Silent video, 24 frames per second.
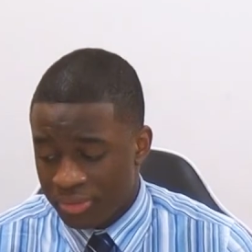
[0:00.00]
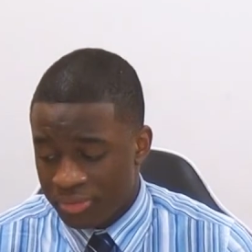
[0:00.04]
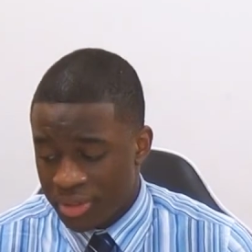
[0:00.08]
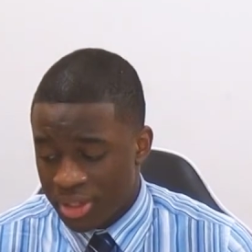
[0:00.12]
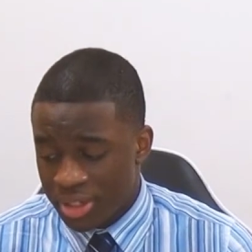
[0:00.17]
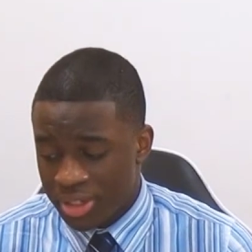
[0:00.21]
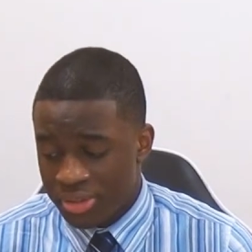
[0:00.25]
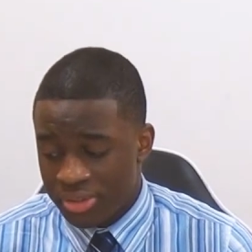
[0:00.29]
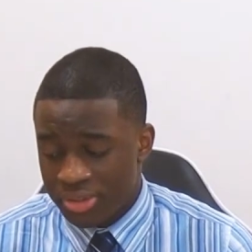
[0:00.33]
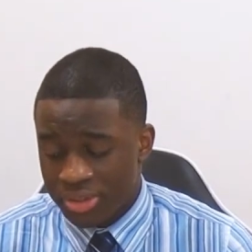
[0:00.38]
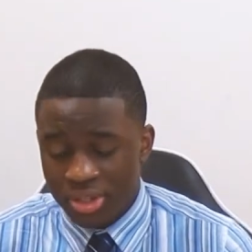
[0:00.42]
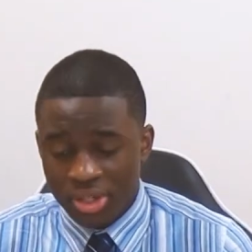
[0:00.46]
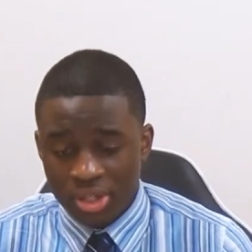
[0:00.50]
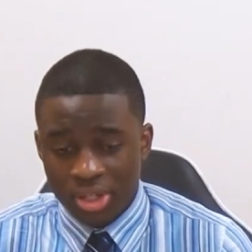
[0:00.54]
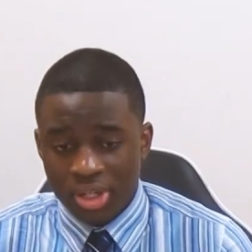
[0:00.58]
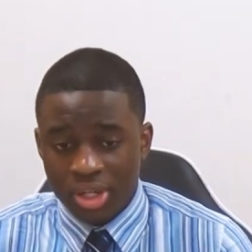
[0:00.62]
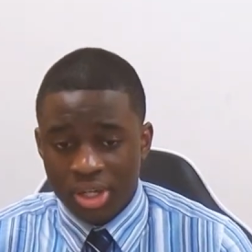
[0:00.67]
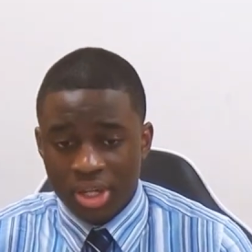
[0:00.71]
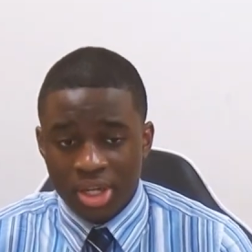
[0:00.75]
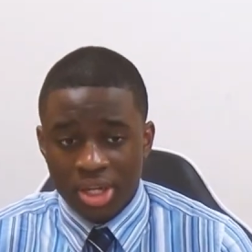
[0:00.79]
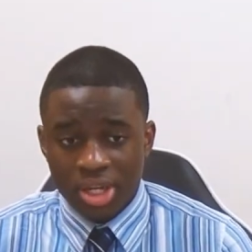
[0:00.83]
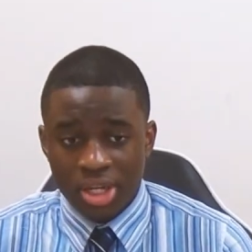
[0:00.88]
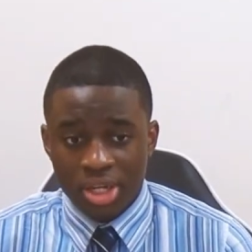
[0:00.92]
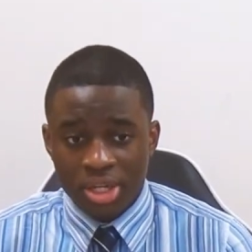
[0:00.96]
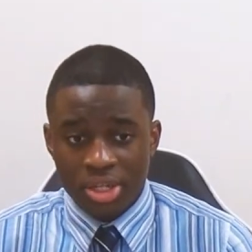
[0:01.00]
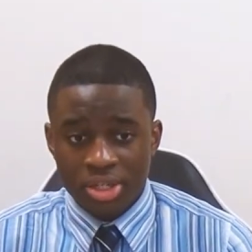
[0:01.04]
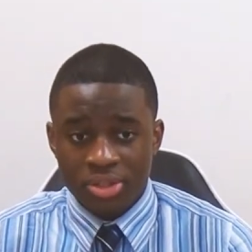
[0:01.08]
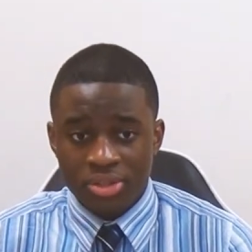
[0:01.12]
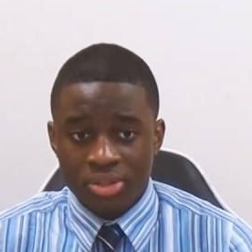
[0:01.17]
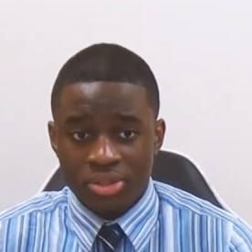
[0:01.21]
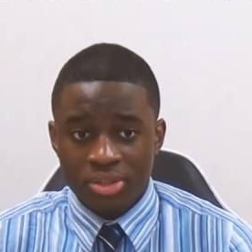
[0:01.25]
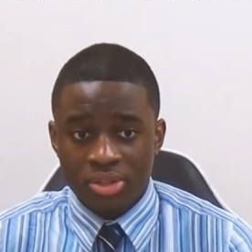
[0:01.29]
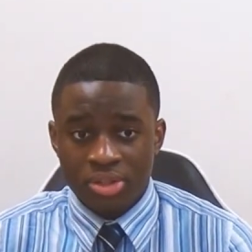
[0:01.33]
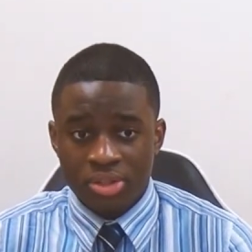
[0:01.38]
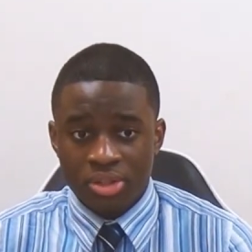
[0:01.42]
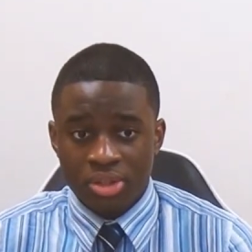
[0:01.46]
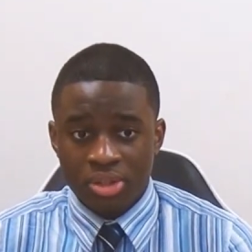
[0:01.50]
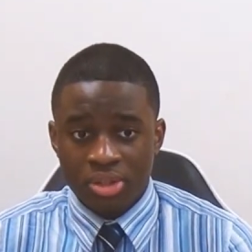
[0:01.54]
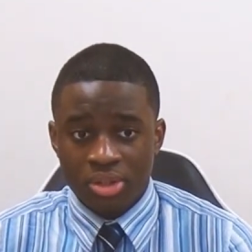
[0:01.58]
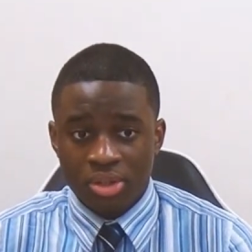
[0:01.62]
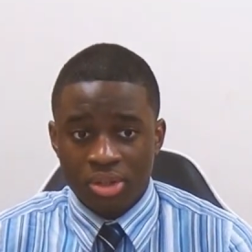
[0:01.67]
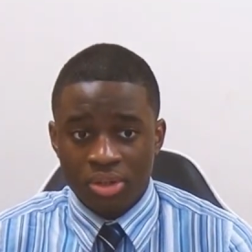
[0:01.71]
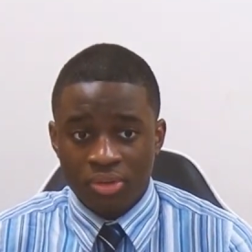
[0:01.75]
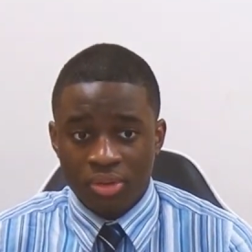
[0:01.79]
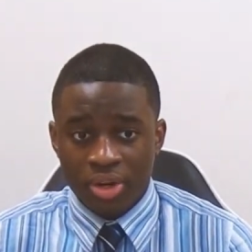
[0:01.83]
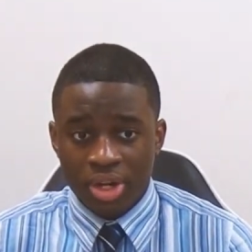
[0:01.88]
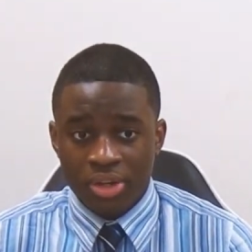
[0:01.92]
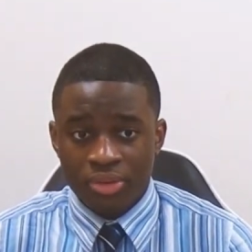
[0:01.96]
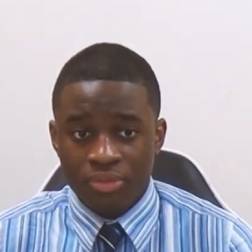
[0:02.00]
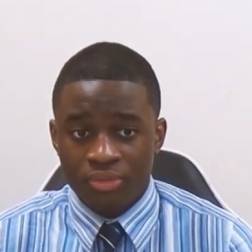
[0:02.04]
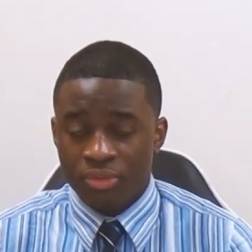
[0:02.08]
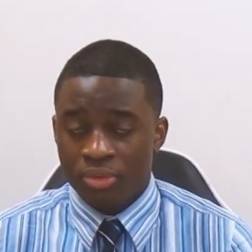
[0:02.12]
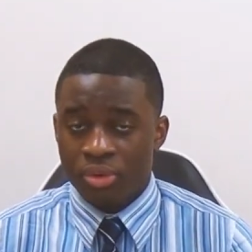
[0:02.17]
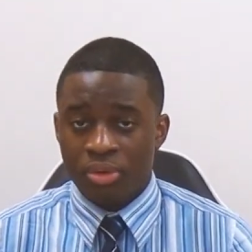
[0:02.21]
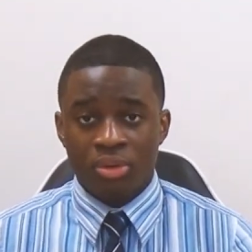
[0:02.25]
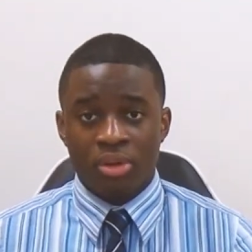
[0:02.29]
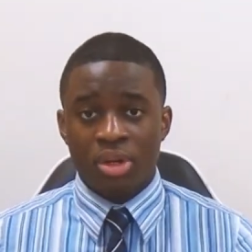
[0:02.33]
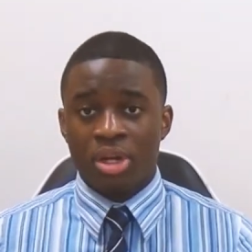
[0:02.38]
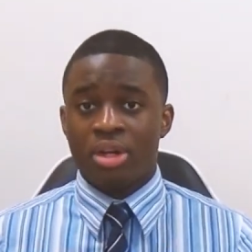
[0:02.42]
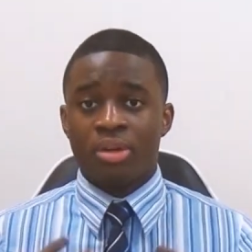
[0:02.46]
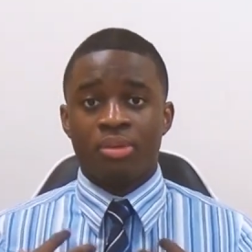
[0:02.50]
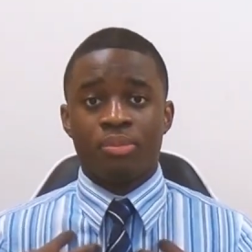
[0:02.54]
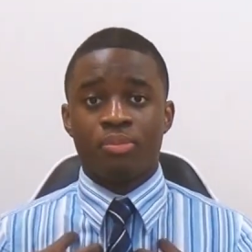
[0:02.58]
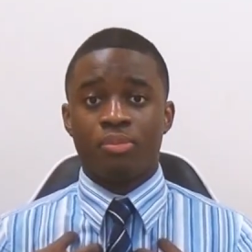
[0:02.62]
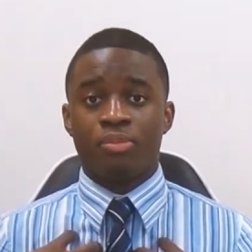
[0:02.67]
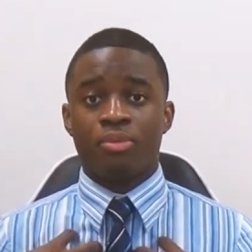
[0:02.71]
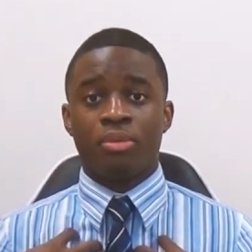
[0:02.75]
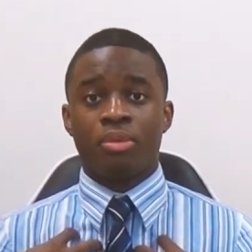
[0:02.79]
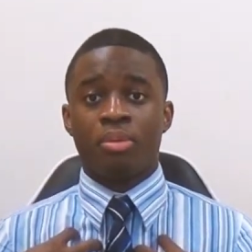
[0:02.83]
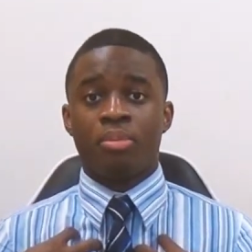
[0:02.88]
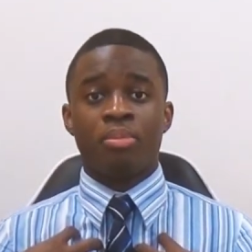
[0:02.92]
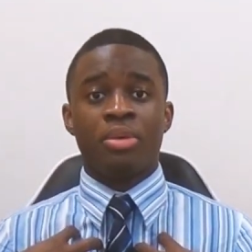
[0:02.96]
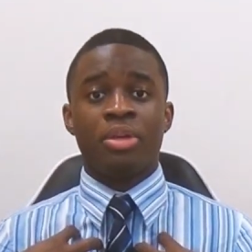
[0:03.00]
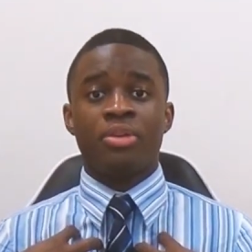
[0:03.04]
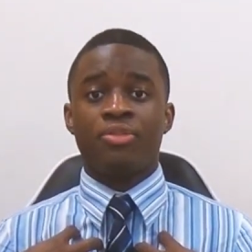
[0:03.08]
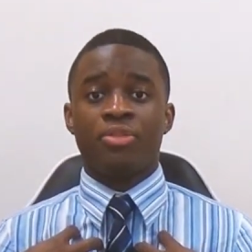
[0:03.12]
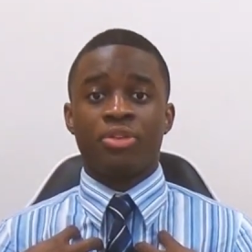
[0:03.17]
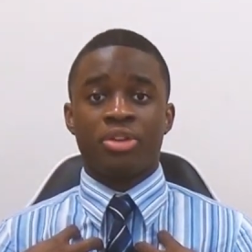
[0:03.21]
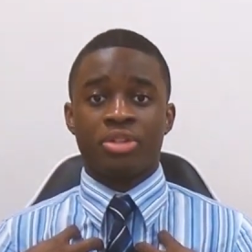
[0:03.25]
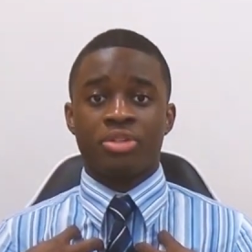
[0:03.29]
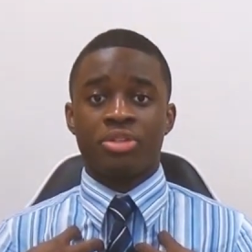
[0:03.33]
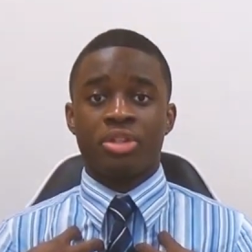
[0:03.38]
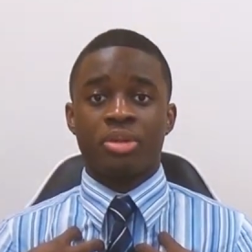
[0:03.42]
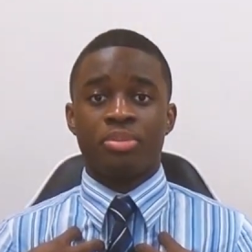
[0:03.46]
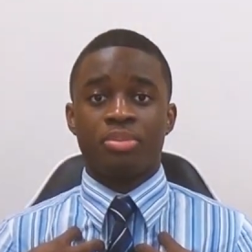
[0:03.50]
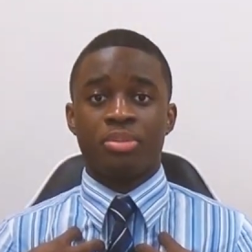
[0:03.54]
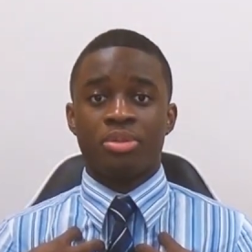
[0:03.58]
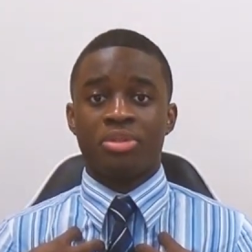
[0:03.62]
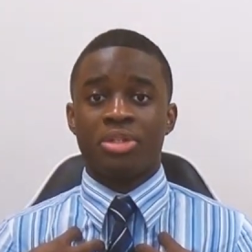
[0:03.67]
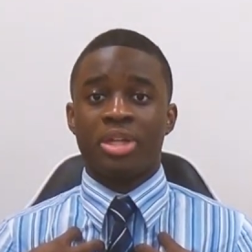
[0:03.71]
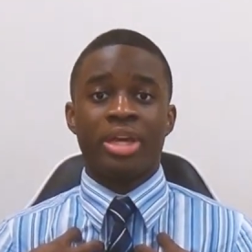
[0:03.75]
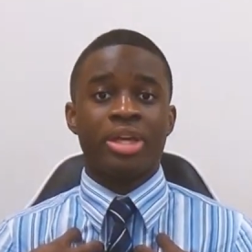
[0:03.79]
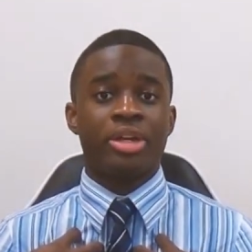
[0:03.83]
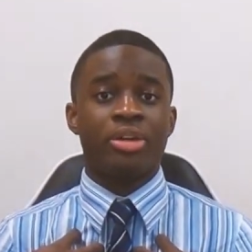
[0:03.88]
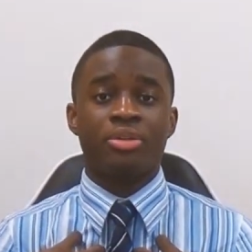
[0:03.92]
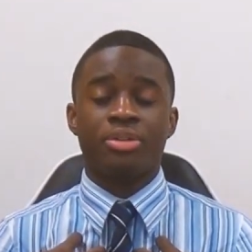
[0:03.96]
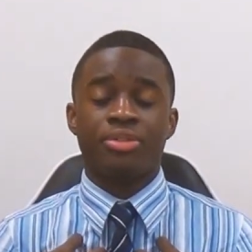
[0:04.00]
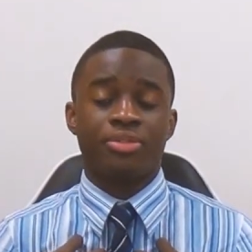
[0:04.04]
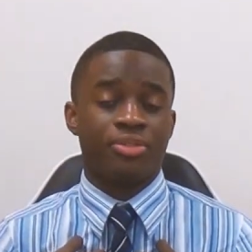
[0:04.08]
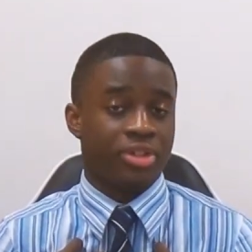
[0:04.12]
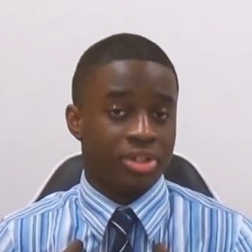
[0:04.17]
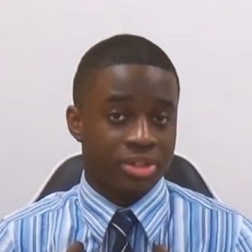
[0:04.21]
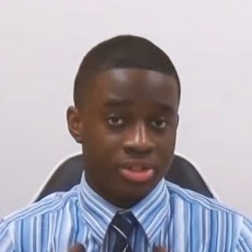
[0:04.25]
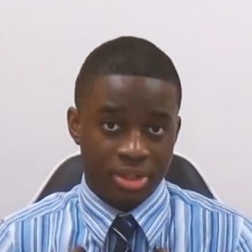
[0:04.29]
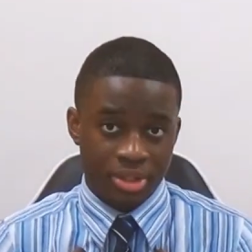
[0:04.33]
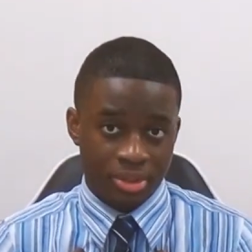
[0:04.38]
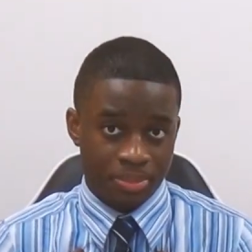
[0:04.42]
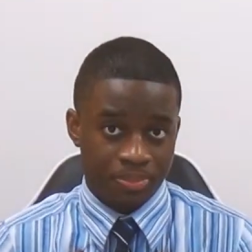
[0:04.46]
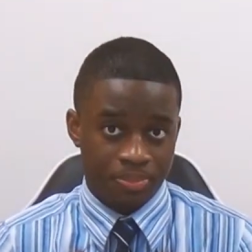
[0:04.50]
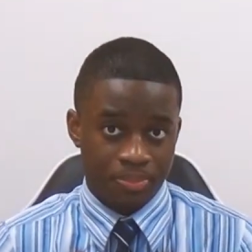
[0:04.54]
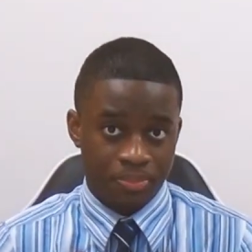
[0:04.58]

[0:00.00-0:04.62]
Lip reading: of this is, right, me, for example, Daniel Idfresne,